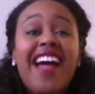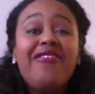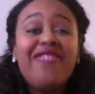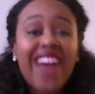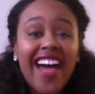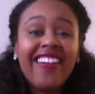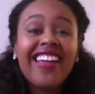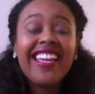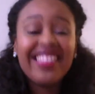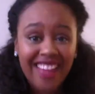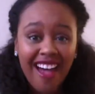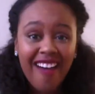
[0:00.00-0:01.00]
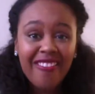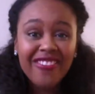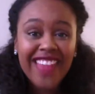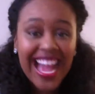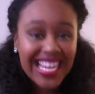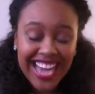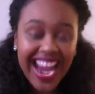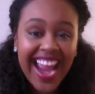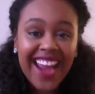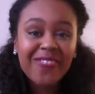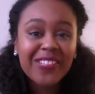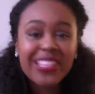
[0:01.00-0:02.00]
fell in love that
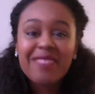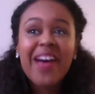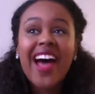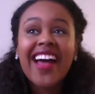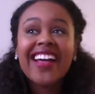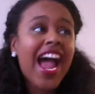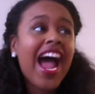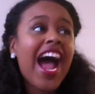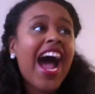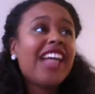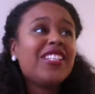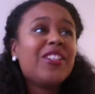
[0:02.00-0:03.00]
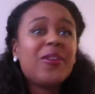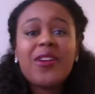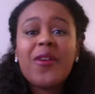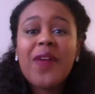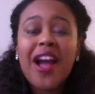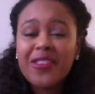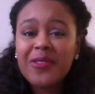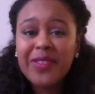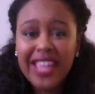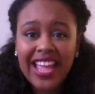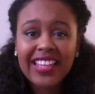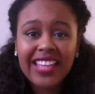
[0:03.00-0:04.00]
day with the pug. I don't know how you
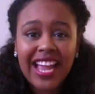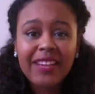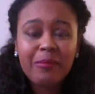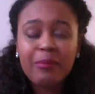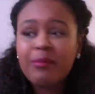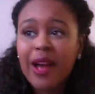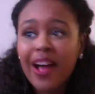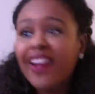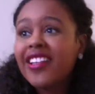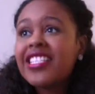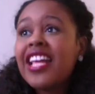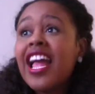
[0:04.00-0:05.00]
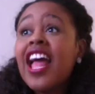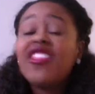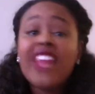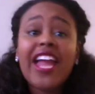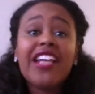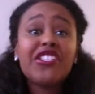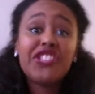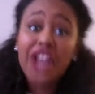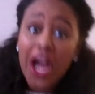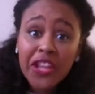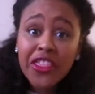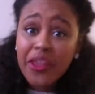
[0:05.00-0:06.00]
can't like pugs. Then
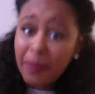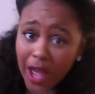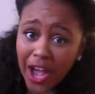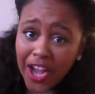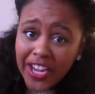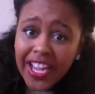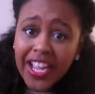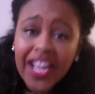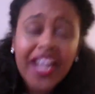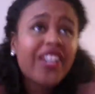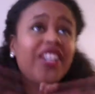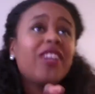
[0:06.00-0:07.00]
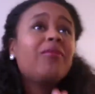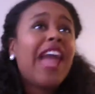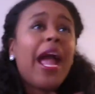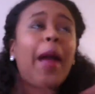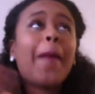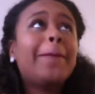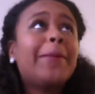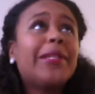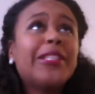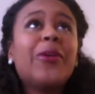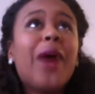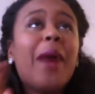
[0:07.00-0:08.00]
Doug the pug like
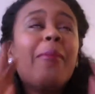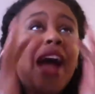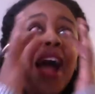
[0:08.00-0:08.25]
blew up.